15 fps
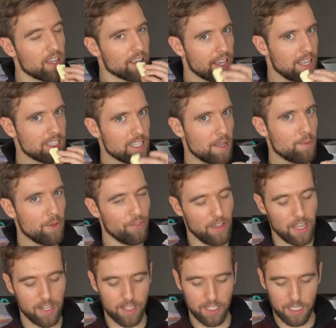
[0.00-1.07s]
Can't say I'm a
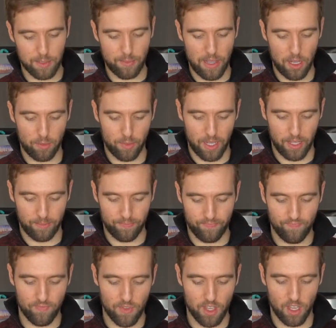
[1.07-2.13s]
fan of this smell, but
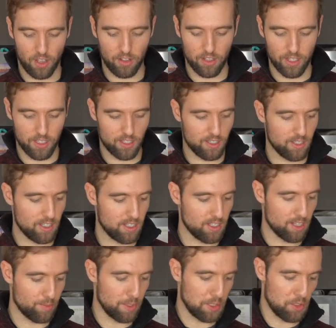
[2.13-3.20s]
you know, let's
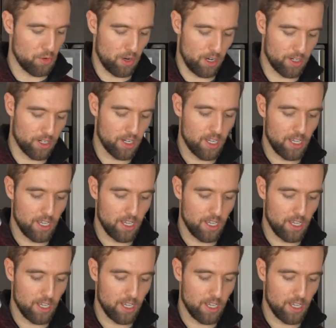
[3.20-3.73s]
not be too harsh.